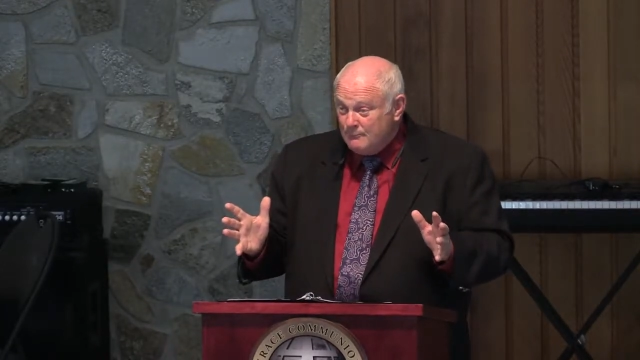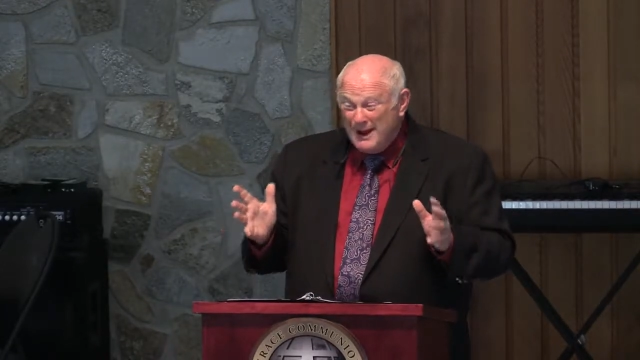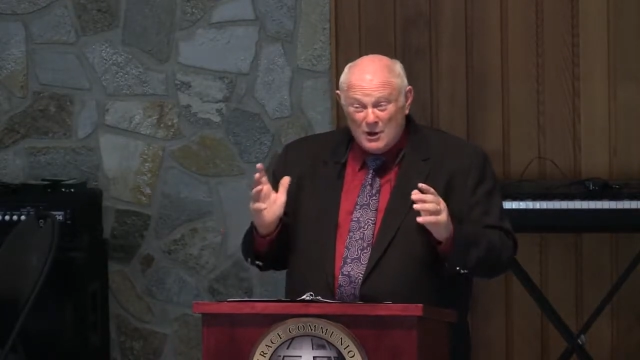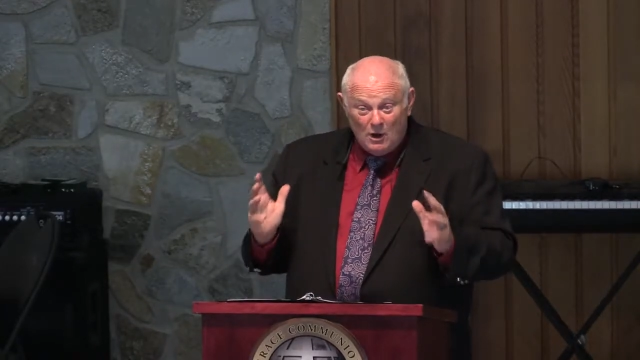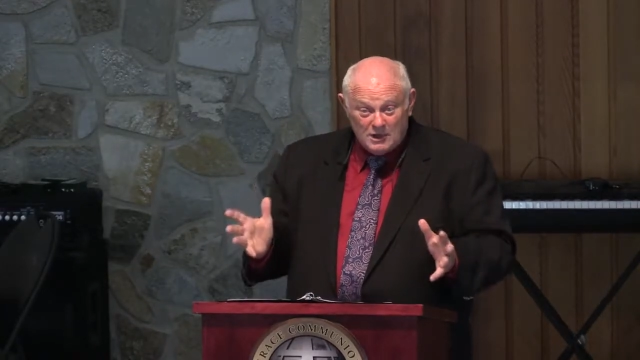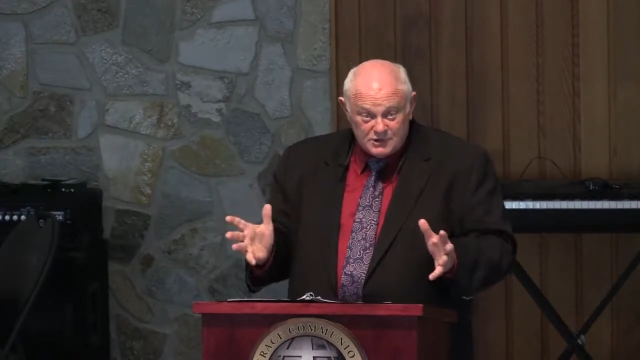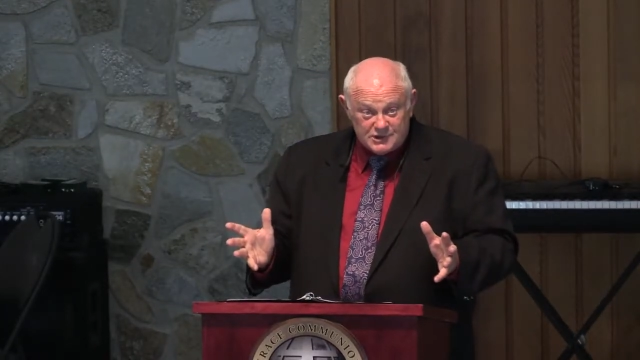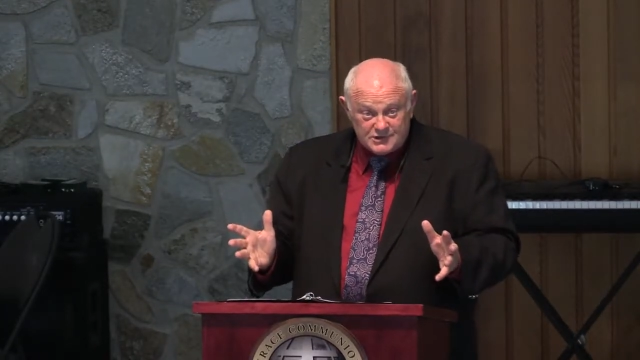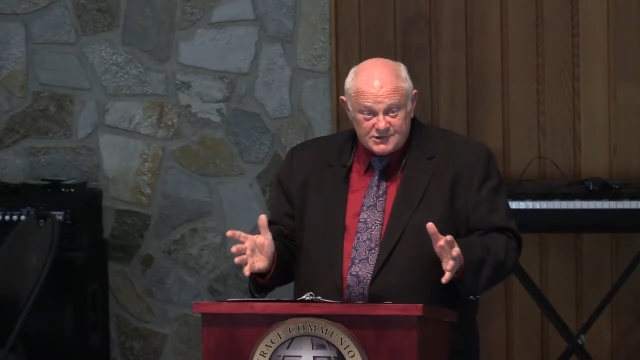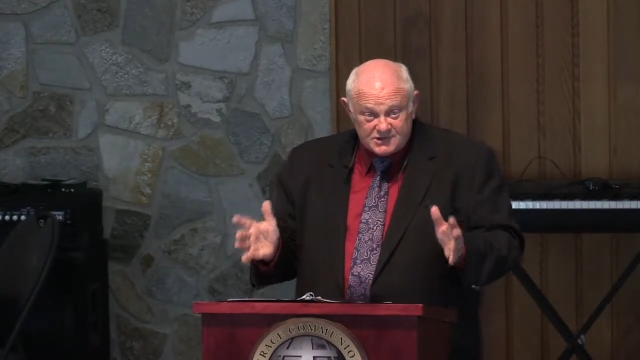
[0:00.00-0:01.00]

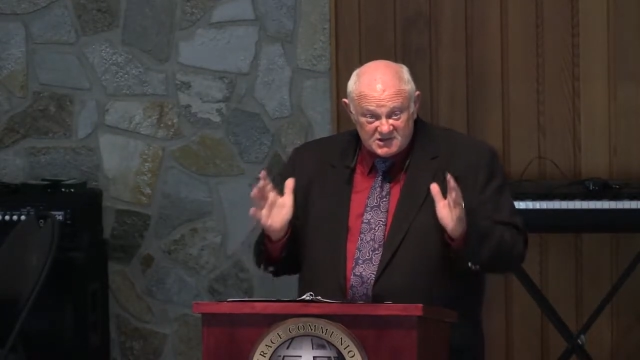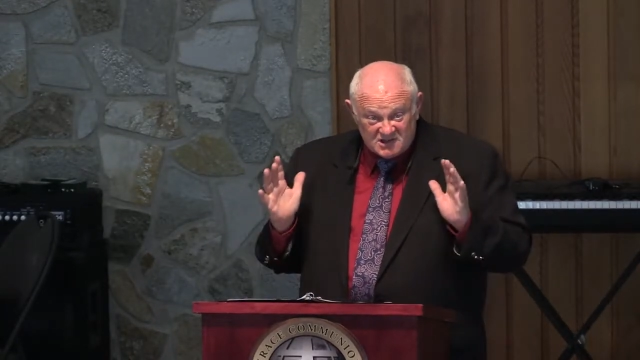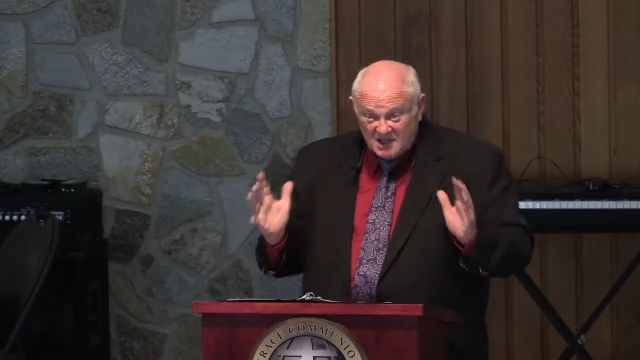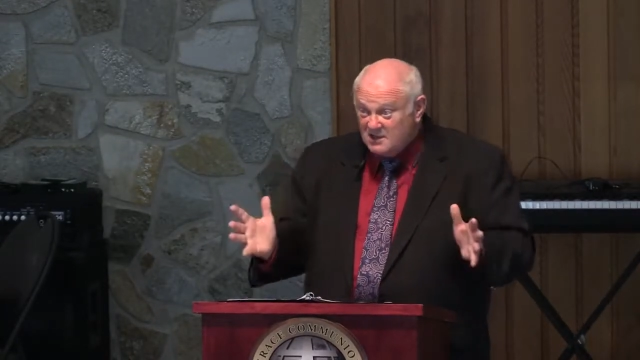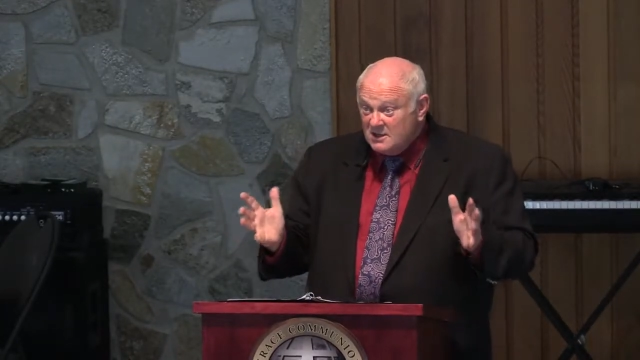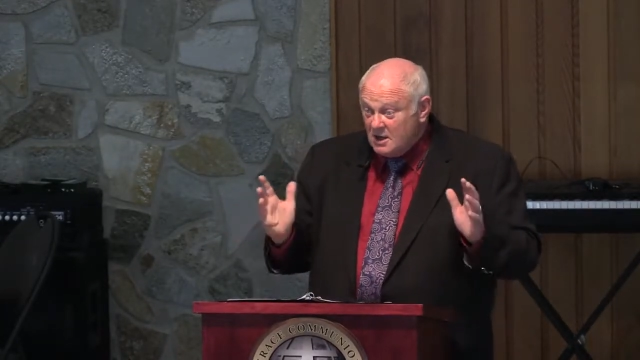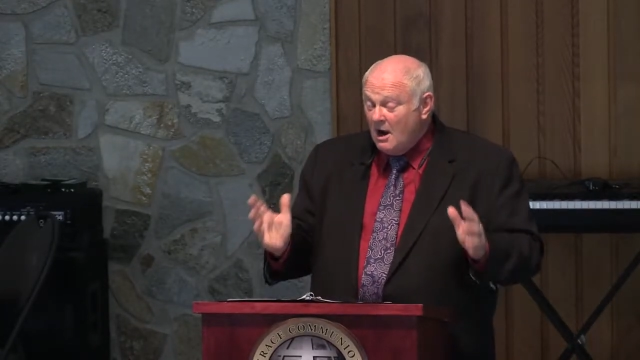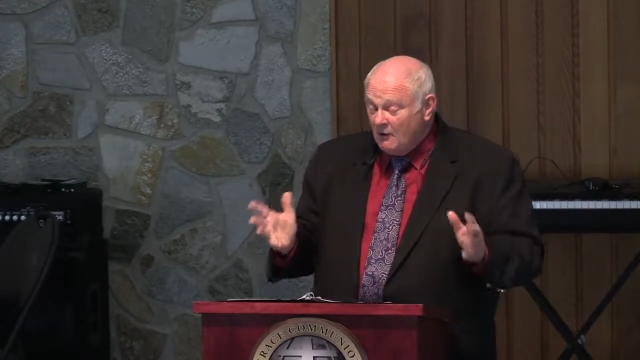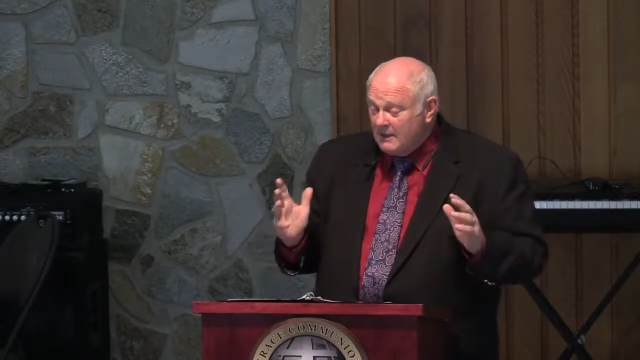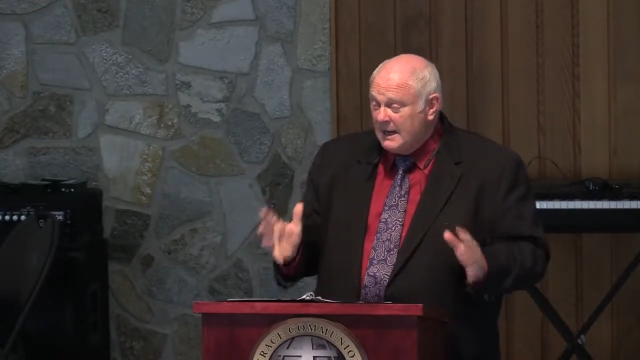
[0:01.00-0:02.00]
biologists in the
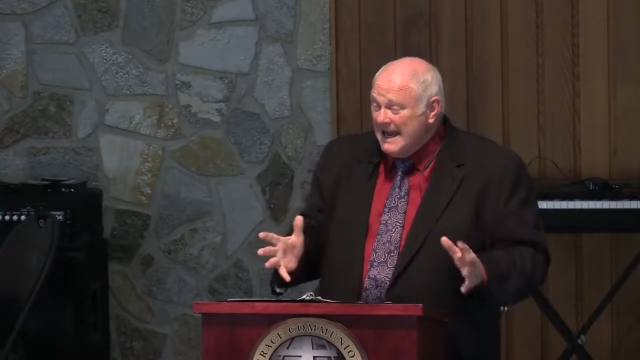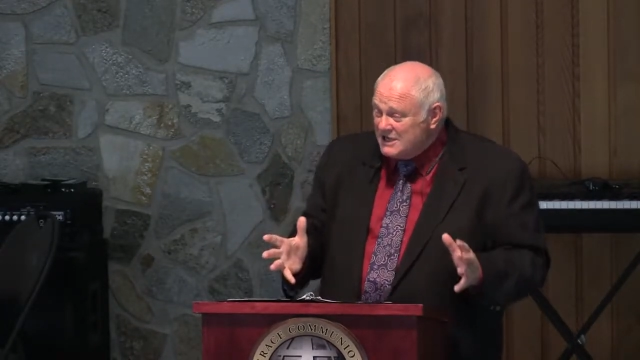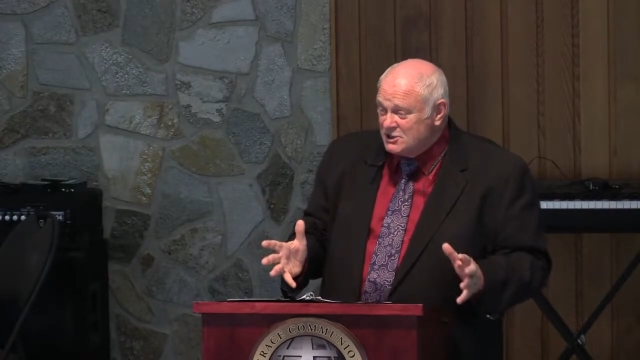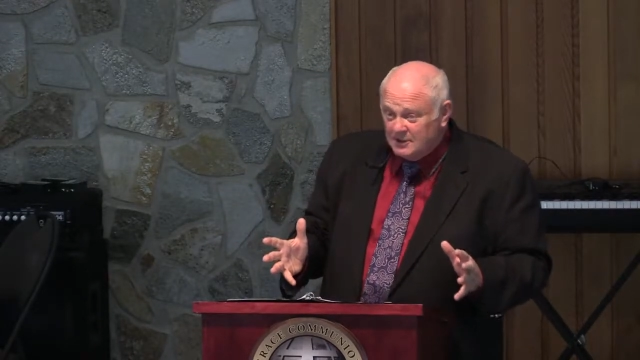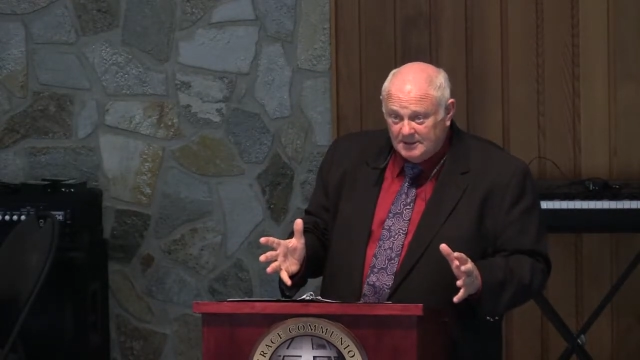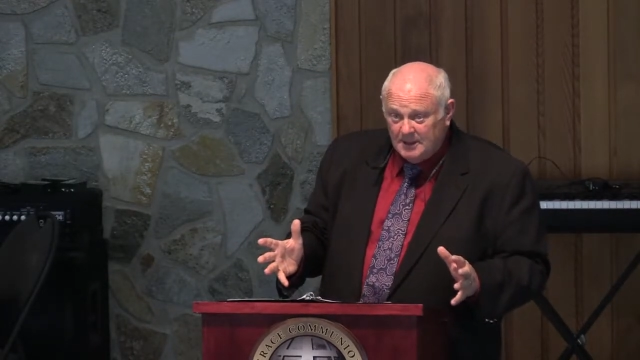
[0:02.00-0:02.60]
congregation.